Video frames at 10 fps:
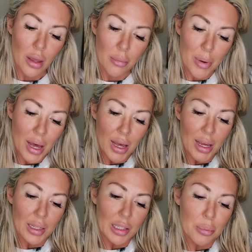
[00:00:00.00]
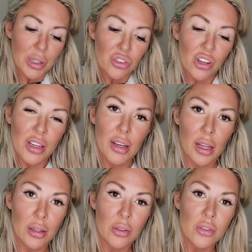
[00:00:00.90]
my lip and cheek
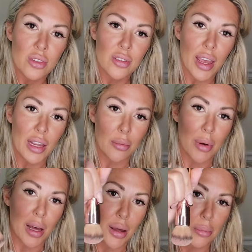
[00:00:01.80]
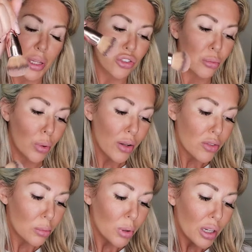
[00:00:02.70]
colors. Take my blush and
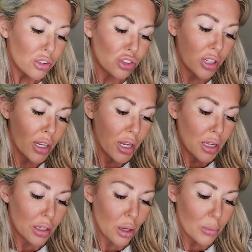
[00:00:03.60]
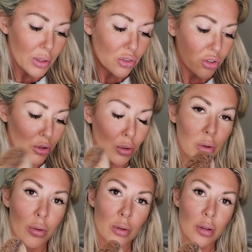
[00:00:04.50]
bronzer brush, go
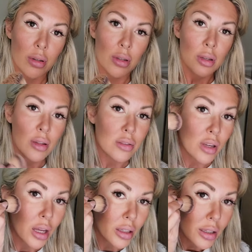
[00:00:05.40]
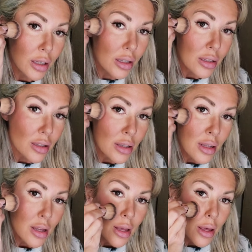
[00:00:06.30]
into Dahlia,
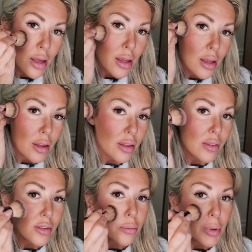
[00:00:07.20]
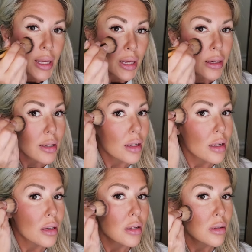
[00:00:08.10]
this pink
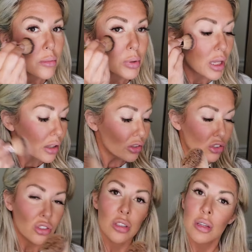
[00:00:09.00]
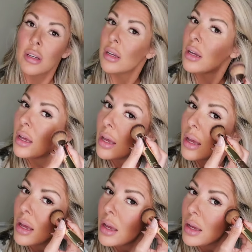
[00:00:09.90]
blush,
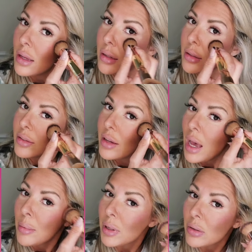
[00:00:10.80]
dab it